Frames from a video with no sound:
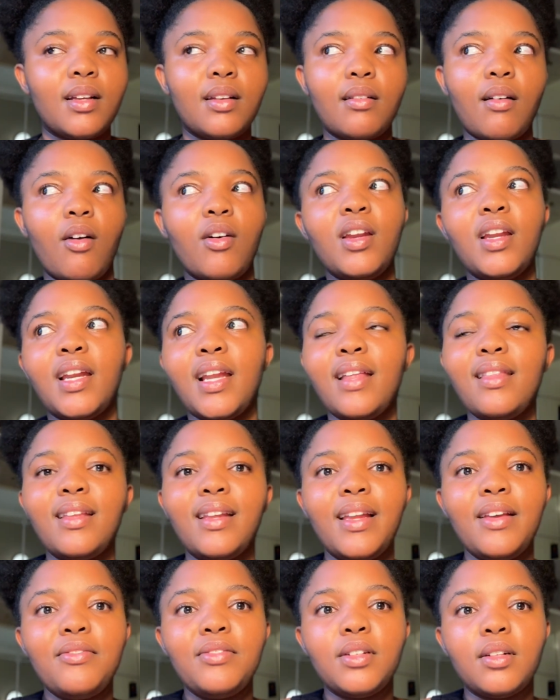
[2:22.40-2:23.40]
on another
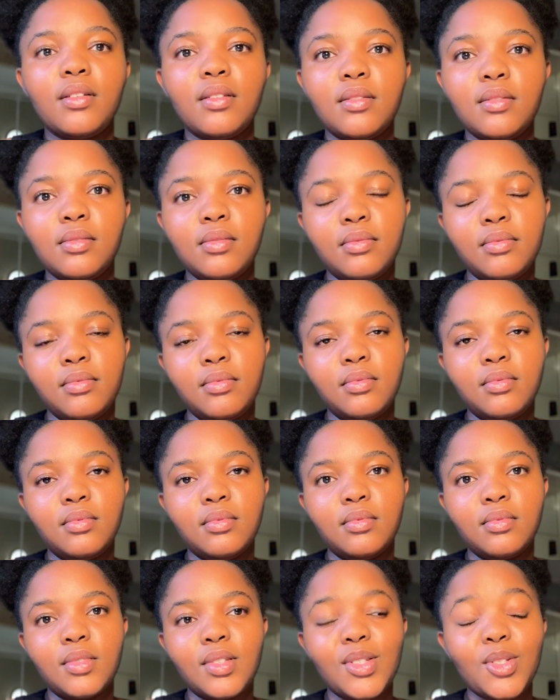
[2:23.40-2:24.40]
level.
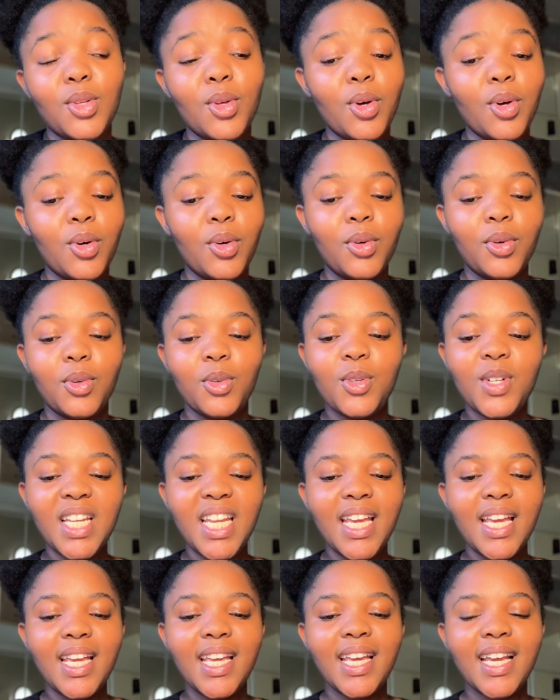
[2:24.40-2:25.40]
So
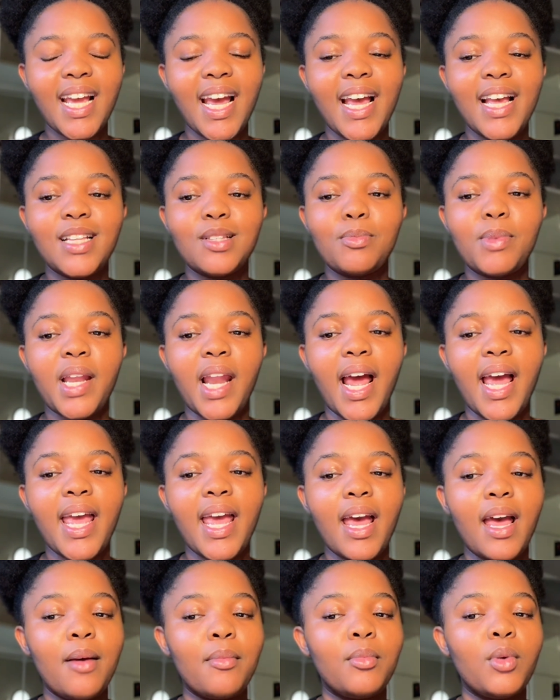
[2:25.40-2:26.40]
guys, but I
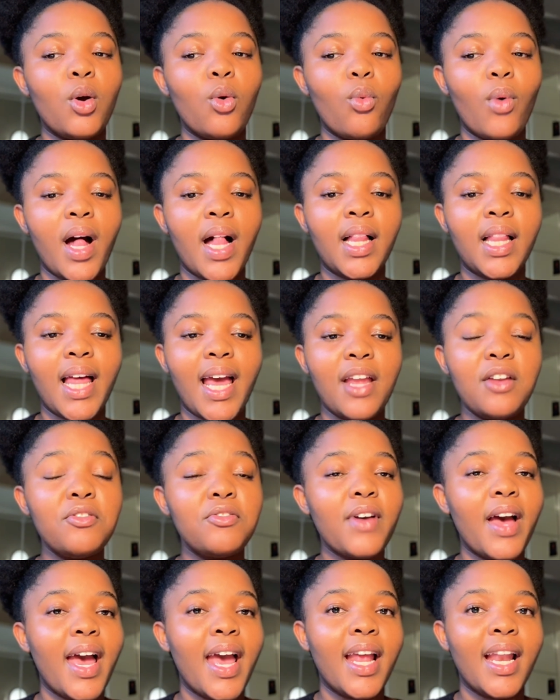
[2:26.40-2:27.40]
am well and
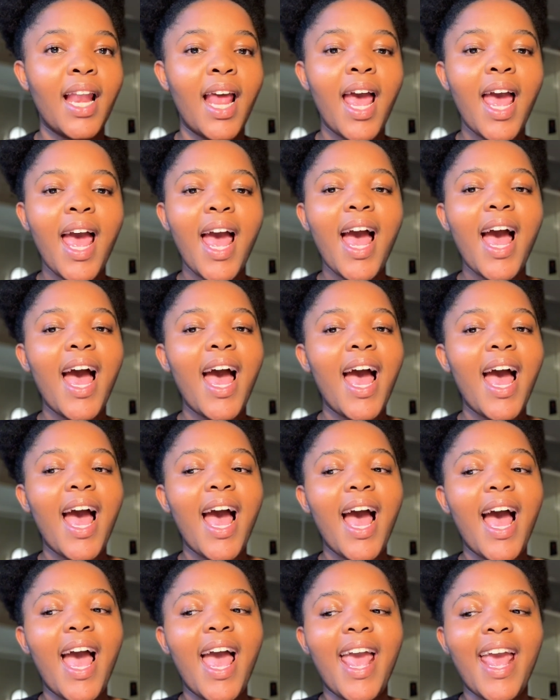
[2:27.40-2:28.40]
fine.
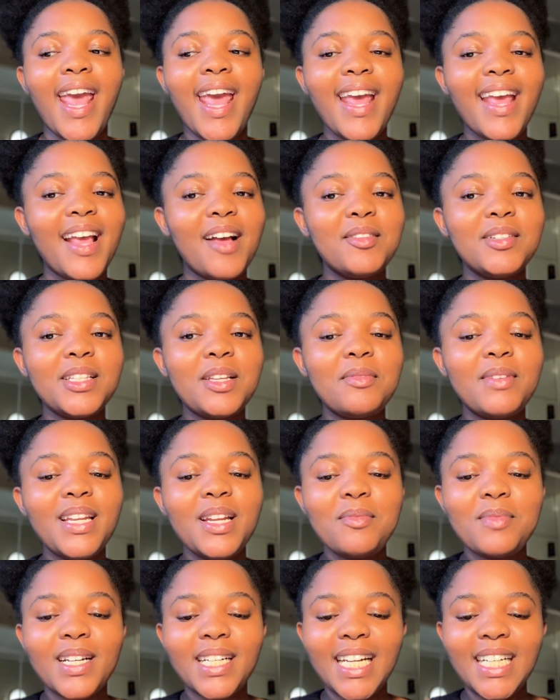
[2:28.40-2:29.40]
Hey,
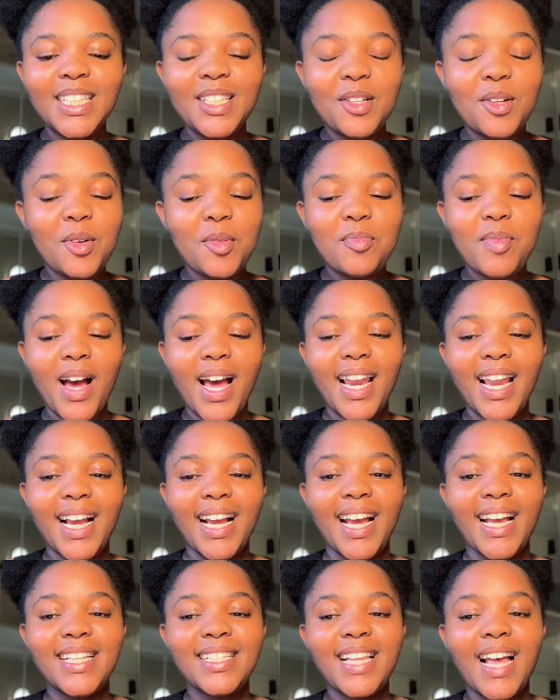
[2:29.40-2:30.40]

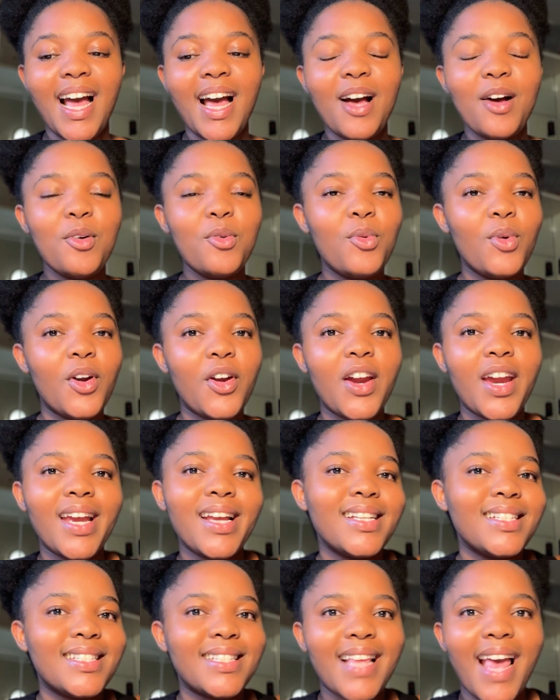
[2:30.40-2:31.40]
guys, how were
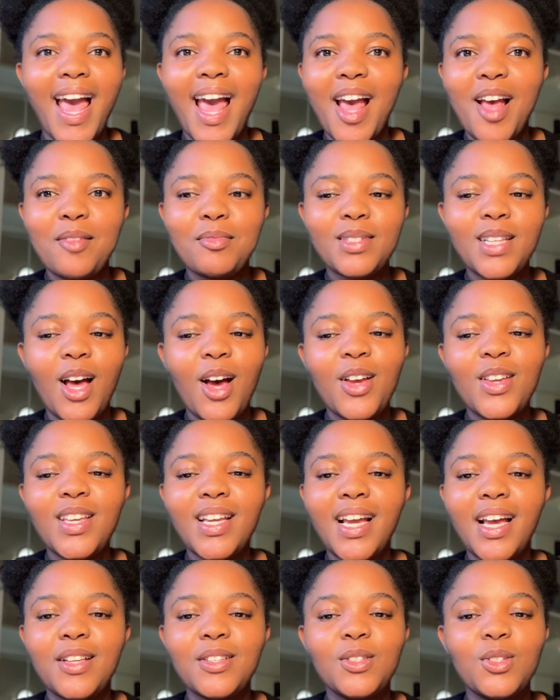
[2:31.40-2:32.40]
exams? How are you
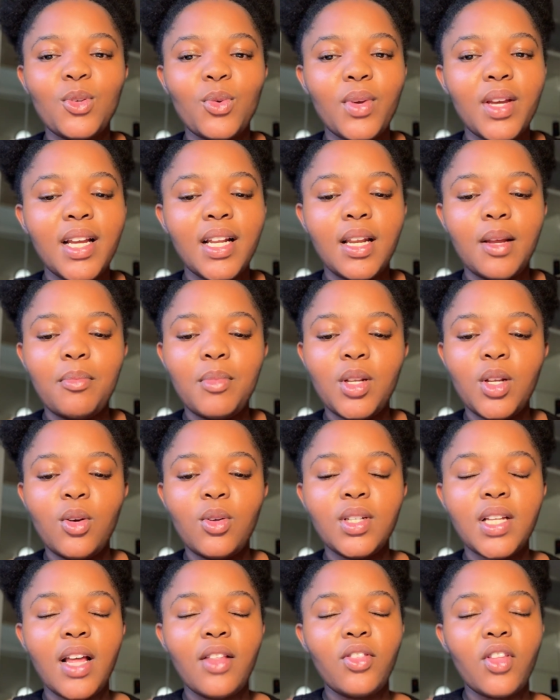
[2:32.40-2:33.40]
guys doing? Let me know
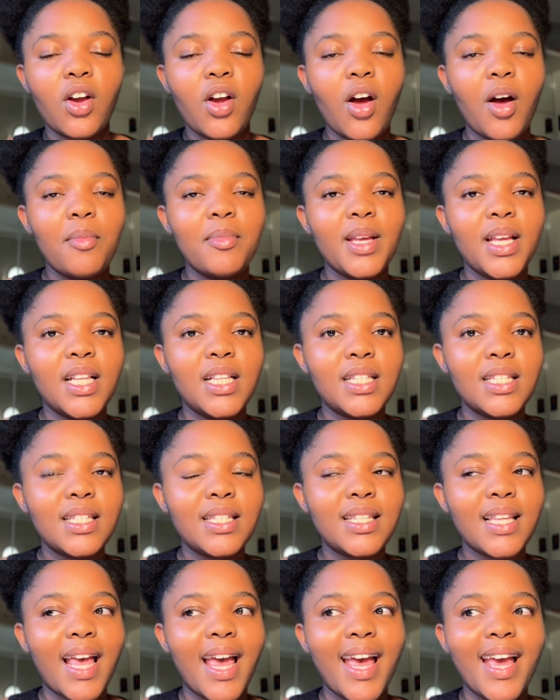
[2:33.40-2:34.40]
down in the
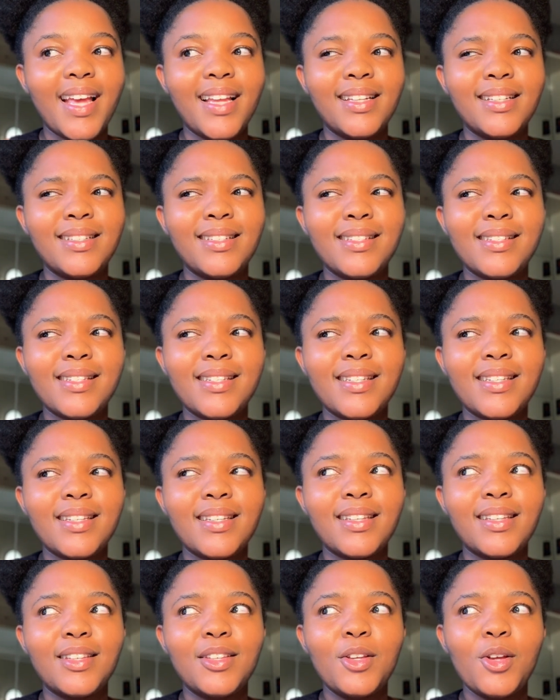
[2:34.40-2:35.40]
comments. And
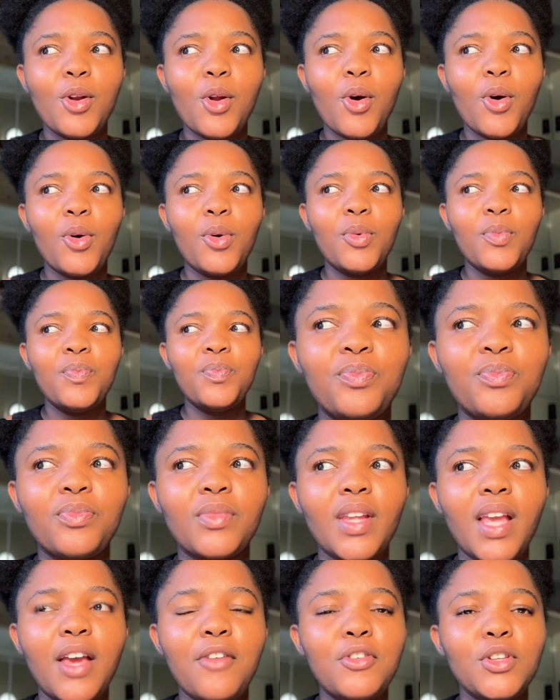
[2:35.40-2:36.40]
you know,
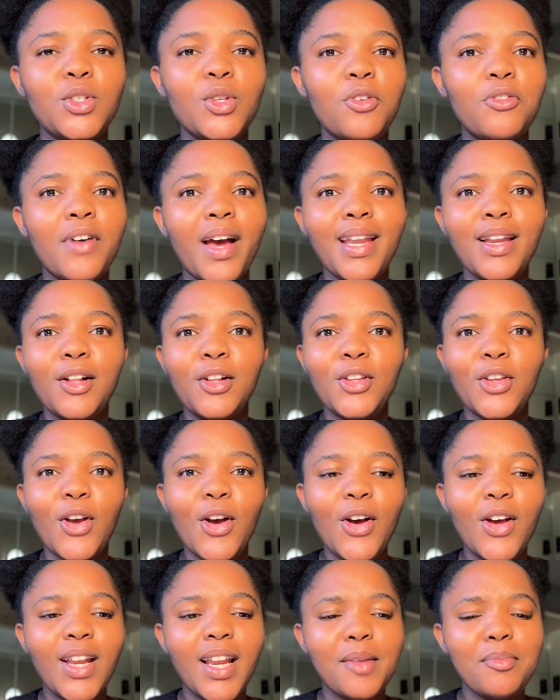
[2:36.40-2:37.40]
if it's your final
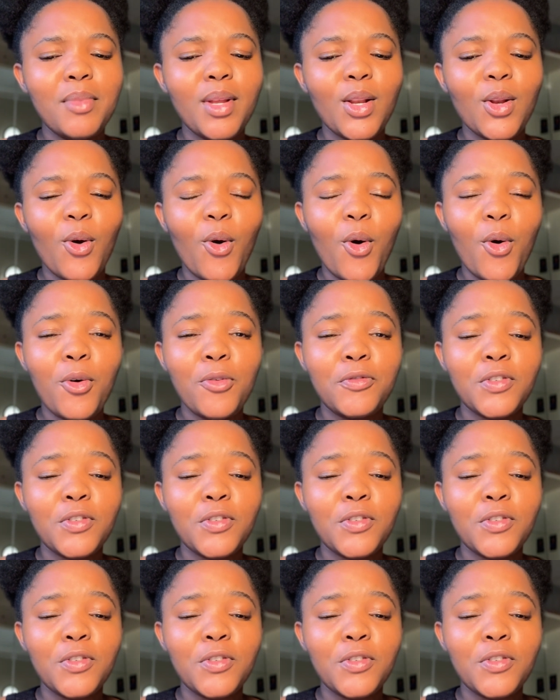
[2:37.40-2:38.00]
year, let me know. If